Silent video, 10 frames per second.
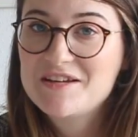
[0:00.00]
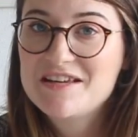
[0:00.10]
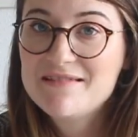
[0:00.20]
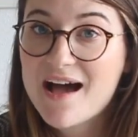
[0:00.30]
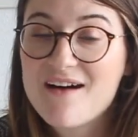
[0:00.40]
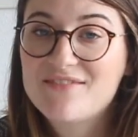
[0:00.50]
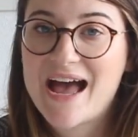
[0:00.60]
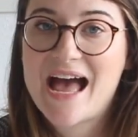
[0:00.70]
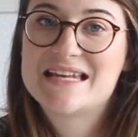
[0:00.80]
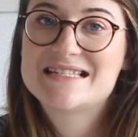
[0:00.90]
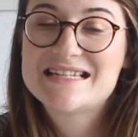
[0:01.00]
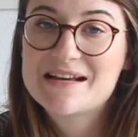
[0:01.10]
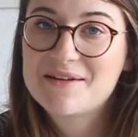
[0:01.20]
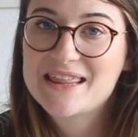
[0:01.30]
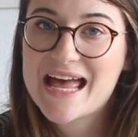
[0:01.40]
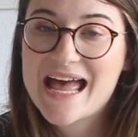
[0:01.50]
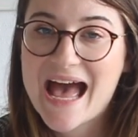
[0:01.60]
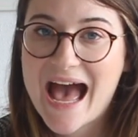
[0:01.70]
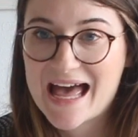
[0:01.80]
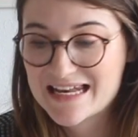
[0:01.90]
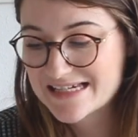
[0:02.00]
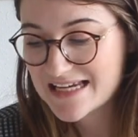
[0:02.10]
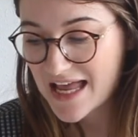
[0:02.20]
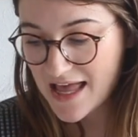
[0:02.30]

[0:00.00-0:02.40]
what you love and stick with it, and